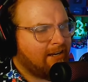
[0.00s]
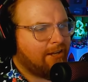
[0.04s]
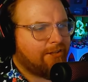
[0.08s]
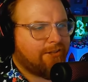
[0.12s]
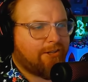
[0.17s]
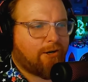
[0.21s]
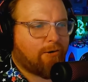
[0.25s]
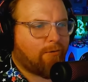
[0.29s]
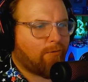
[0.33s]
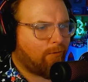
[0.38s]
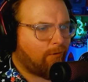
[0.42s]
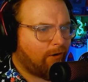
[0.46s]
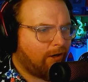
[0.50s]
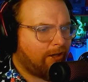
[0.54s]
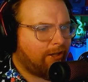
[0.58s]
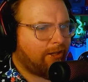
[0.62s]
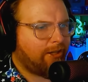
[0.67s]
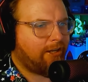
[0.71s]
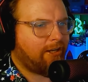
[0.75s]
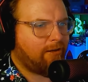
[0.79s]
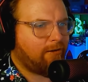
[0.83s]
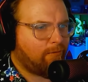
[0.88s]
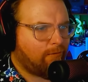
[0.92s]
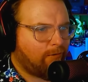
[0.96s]
They're
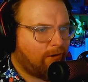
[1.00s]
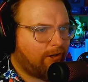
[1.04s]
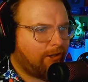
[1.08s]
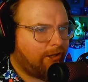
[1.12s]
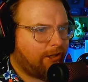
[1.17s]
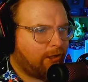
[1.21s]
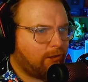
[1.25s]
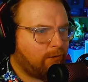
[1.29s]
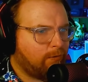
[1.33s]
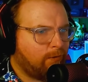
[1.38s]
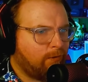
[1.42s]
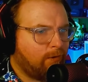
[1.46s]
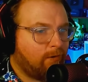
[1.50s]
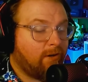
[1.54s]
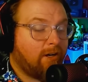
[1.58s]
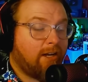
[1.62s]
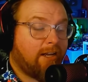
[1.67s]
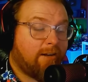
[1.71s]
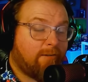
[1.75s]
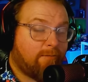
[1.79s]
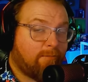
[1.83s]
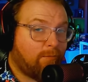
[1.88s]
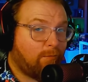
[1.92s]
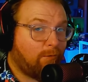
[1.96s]
really, really cool
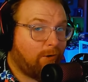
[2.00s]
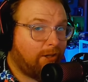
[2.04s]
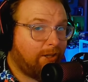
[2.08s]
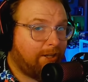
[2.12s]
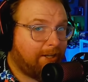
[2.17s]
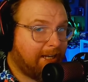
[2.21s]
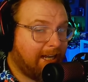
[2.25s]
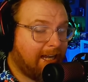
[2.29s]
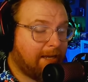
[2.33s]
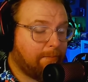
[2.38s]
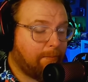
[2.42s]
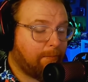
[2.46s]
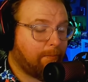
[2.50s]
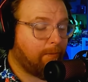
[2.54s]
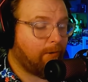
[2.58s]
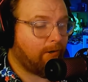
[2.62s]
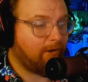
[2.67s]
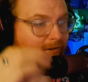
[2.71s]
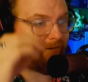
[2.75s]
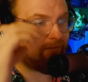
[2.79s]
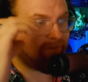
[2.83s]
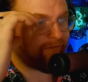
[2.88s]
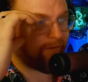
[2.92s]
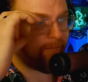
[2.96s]
and really
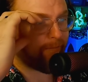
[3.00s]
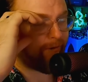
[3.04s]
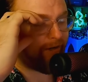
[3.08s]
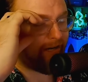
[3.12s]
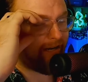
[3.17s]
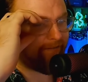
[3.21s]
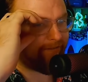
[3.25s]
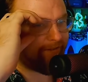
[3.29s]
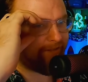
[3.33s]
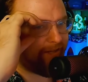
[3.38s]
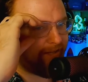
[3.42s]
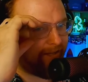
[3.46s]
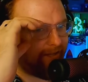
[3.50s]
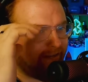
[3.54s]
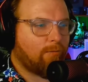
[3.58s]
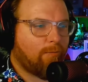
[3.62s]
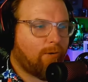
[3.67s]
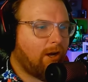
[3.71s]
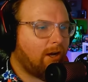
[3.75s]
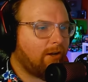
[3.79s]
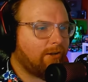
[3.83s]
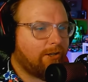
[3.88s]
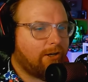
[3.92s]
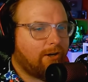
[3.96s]
capable from what I've seen.
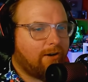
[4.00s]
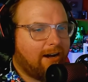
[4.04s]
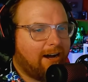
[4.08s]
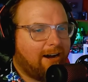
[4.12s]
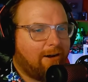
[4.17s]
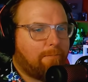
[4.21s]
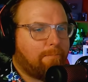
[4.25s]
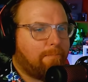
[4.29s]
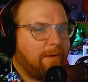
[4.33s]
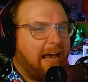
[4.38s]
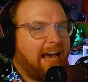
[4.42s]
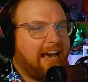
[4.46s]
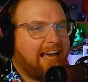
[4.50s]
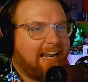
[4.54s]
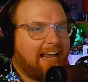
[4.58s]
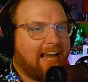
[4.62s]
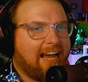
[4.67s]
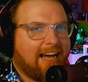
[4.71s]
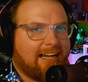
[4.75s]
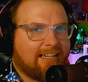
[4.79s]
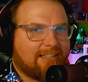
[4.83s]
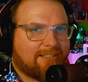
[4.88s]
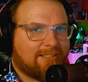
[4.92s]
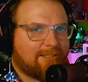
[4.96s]
We all know how
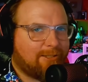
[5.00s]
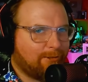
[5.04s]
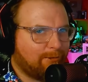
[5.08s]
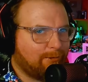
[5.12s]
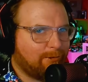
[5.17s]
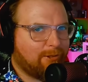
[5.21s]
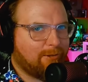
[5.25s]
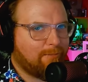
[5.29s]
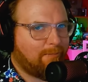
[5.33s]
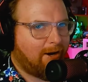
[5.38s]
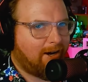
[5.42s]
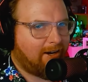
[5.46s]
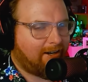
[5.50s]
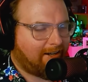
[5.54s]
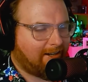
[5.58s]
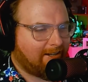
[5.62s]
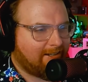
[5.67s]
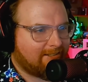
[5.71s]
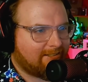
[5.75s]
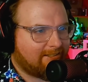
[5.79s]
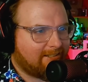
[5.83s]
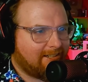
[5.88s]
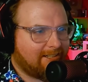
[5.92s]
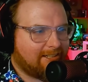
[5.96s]
badass the Unimog
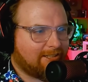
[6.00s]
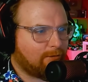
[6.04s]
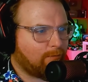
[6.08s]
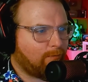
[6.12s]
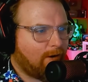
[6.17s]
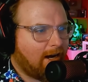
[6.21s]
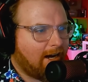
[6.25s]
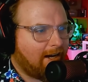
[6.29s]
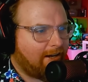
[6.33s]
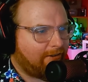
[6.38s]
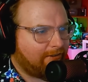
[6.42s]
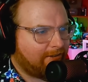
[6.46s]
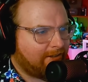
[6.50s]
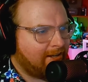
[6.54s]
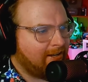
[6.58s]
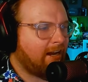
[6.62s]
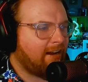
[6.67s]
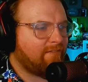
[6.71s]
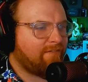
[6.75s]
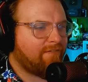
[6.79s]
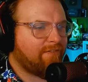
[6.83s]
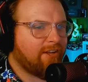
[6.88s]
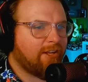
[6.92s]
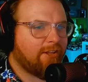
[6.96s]
is. It's wild. I
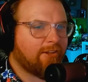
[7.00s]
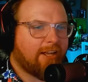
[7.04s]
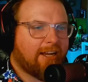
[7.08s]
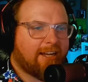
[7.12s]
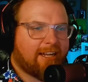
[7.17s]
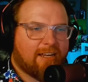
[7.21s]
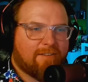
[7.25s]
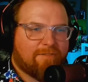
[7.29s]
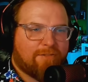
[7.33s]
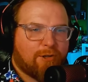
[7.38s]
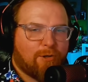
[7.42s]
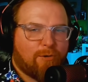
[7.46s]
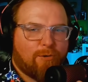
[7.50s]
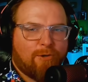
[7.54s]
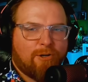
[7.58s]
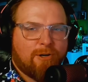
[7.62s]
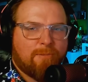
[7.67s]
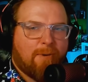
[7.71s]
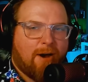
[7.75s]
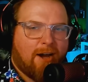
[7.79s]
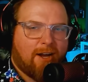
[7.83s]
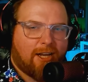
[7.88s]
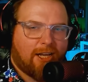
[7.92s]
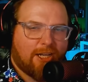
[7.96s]
feel like if the
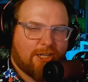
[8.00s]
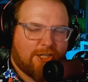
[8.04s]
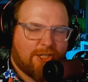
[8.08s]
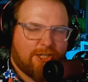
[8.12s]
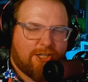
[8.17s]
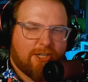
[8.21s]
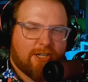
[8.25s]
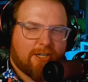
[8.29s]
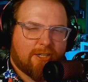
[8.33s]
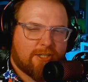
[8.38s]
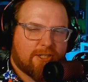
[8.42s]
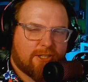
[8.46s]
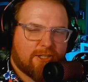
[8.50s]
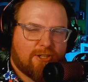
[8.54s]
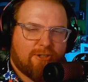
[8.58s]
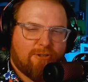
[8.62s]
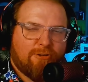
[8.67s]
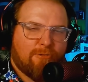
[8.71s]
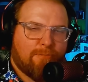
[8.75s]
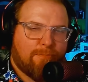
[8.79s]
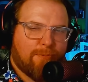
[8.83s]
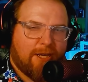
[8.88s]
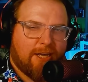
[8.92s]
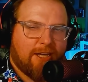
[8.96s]
Unimog is just
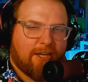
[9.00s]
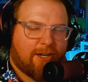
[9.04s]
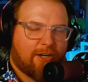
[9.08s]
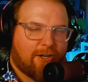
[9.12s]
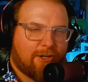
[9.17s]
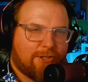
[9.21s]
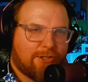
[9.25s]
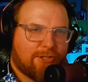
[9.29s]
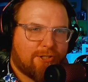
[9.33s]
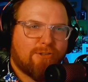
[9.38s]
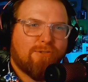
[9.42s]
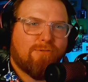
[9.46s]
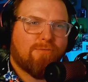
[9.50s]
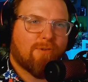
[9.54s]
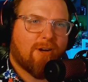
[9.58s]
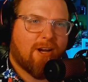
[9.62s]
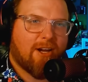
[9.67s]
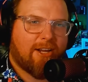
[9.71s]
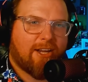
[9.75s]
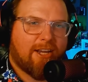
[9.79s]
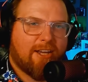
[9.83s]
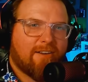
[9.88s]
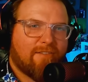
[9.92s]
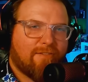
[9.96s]
too big or too
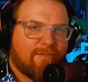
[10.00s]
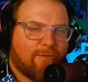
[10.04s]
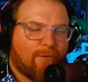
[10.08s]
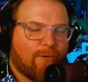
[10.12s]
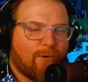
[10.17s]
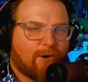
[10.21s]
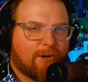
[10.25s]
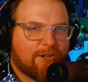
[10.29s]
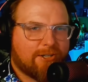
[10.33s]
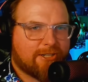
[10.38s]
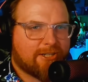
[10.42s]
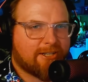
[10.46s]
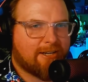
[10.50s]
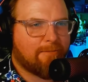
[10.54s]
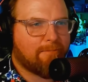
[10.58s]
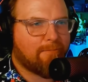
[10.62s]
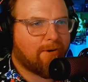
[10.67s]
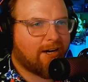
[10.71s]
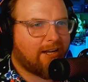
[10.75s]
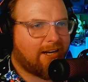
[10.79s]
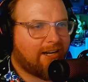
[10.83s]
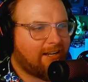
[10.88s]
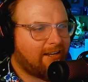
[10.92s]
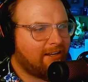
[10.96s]
rugged for
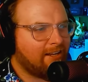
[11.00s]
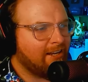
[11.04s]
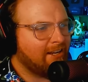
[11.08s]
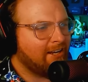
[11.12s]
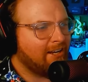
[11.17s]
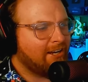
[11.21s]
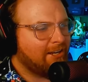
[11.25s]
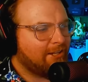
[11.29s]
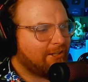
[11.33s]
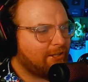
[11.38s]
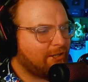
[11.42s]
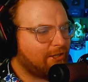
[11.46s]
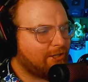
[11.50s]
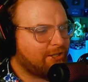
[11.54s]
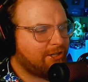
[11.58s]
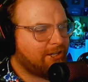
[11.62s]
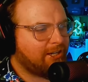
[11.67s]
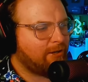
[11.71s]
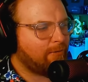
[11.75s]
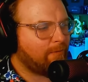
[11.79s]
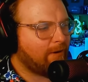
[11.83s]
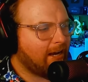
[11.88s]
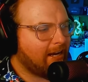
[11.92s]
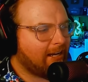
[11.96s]
somebody, the
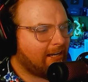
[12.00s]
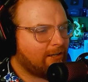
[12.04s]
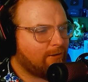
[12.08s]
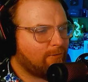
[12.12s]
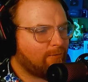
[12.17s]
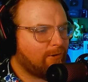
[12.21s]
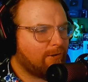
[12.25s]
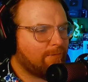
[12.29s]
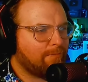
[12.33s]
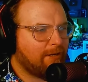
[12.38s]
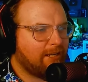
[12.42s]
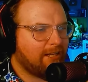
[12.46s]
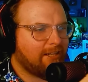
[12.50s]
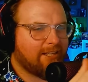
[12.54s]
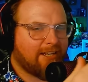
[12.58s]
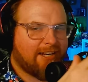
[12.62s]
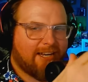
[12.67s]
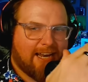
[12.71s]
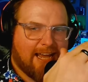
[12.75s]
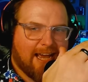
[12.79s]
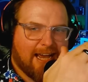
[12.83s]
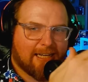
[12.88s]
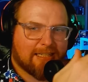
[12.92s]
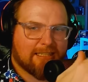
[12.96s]
G-Wagon would be the
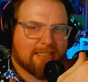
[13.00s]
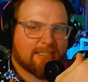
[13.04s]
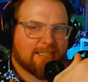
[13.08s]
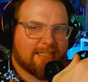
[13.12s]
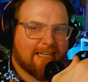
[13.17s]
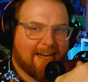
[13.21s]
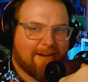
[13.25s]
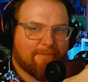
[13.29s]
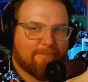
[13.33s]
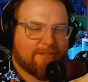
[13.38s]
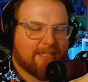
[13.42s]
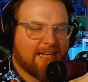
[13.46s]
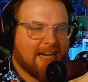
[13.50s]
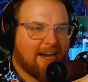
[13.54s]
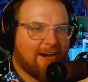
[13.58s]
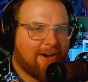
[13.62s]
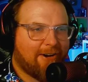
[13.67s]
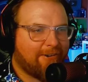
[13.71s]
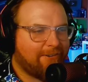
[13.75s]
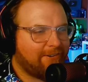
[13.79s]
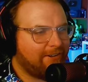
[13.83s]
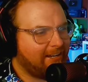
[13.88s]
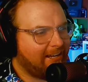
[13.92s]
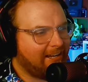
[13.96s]
next step
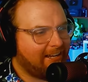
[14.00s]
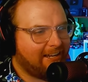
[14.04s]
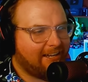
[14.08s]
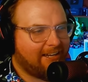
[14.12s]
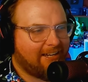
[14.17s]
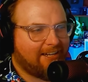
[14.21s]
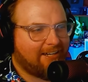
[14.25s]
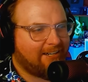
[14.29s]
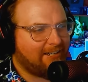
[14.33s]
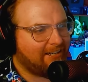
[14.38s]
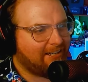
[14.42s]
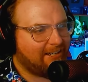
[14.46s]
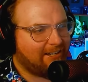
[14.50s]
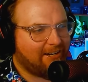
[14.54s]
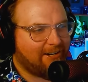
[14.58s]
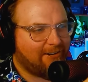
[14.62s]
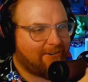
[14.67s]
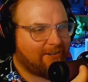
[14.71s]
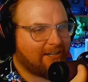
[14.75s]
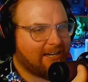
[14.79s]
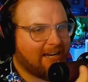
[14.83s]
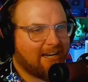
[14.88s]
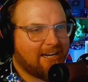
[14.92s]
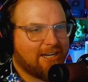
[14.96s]
down in, you
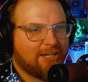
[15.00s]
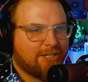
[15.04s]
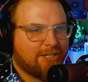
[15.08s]
know, kind of